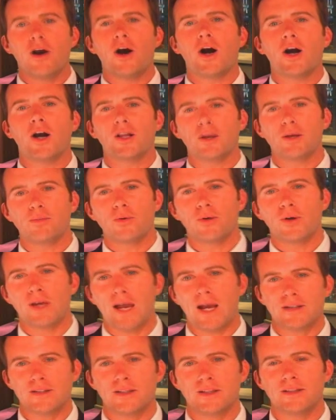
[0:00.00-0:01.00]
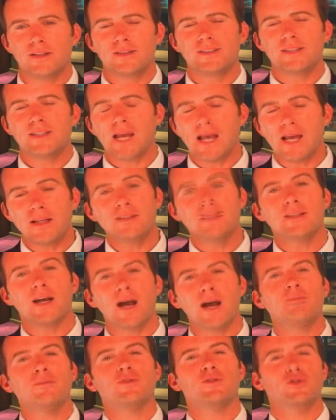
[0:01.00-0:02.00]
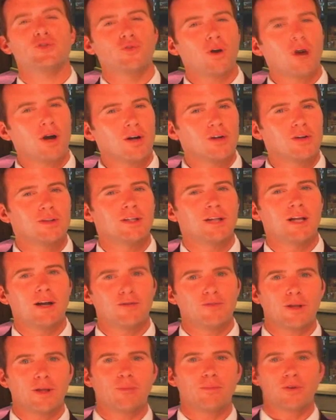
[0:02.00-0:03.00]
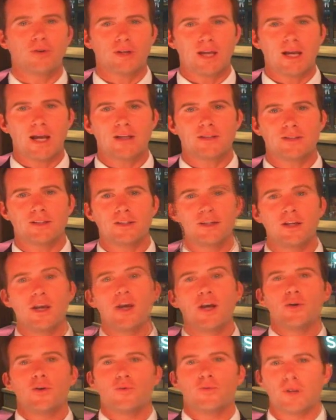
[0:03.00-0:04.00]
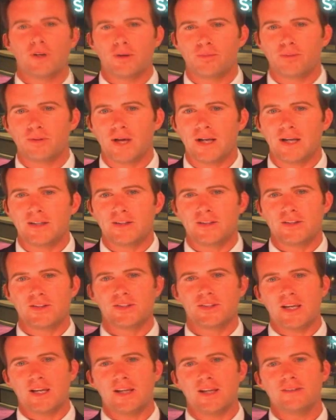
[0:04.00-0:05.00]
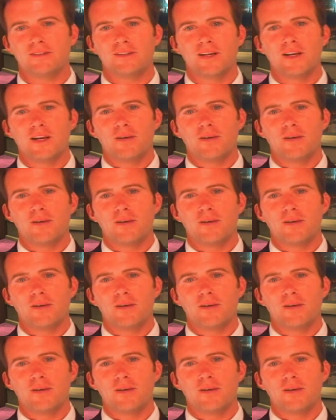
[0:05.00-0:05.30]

R-lipoic acid is 10 times stronger than alpha-lipoic acid when applied to the skin,